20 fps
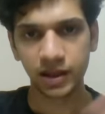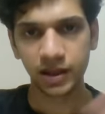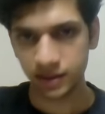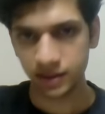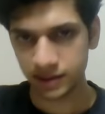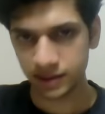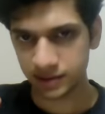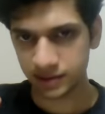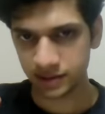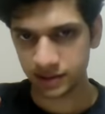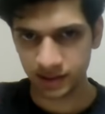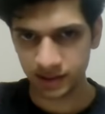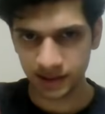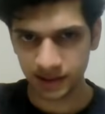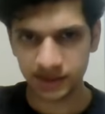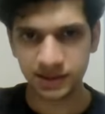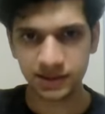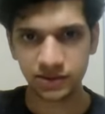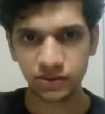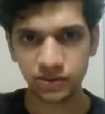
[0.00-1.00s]

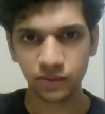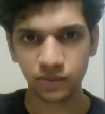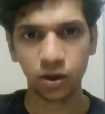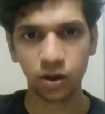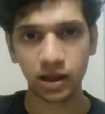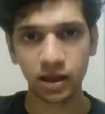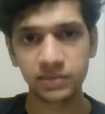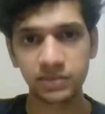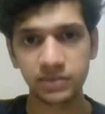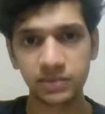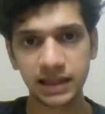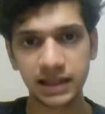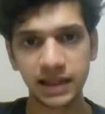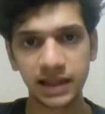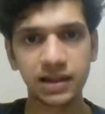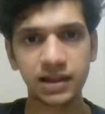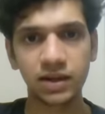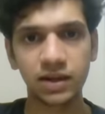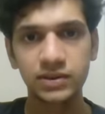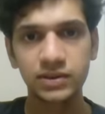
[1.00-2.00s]
This what I'm
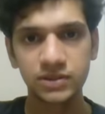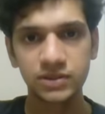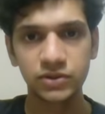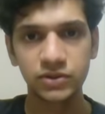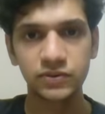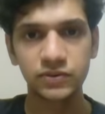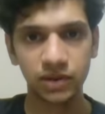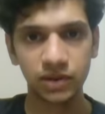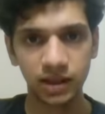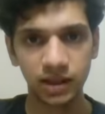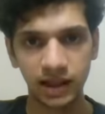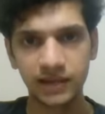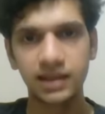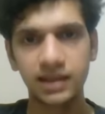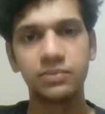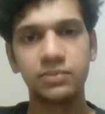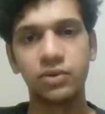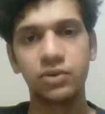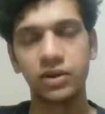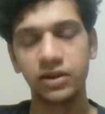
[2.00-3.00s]
saying now is useful at
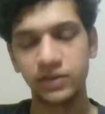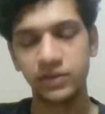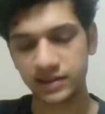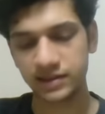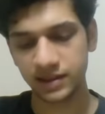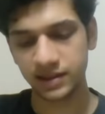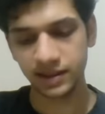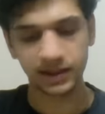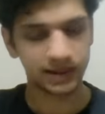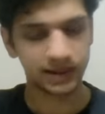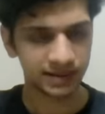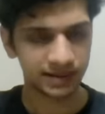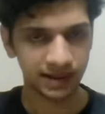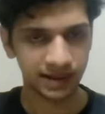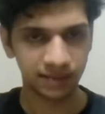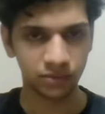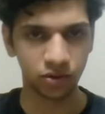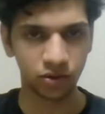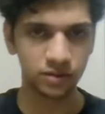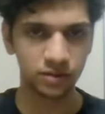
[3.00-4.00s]
that point. You're sitting in the
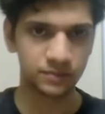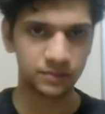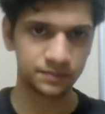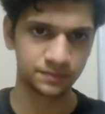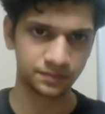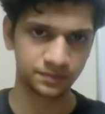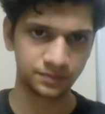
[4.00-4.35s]
exam hall,